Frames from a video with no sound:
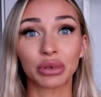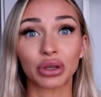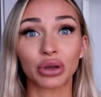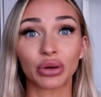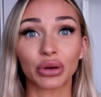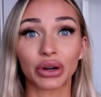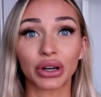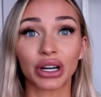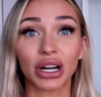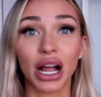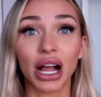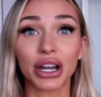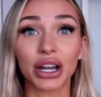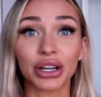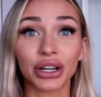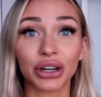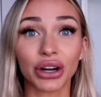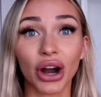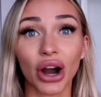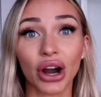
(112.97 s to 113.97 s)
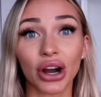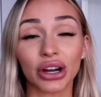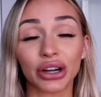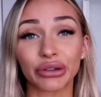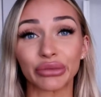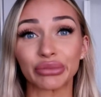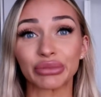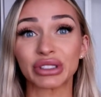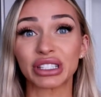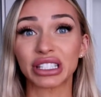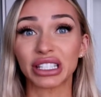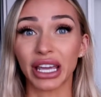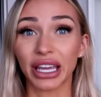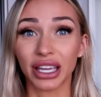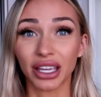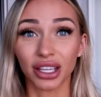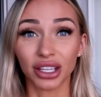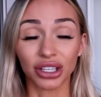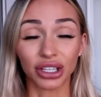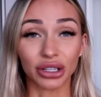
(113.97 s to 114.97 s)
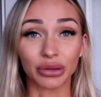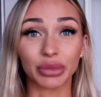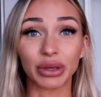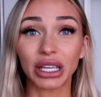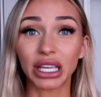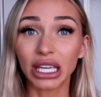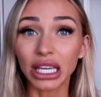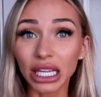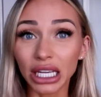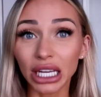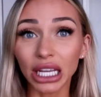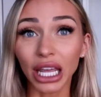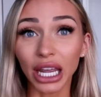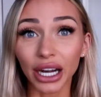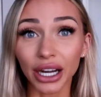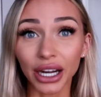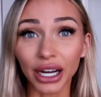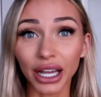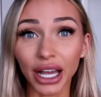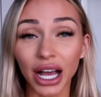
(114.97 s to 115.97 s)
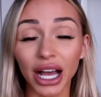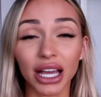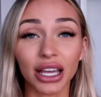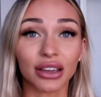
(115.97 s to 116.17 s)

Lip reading: your underarms, like your bikini area,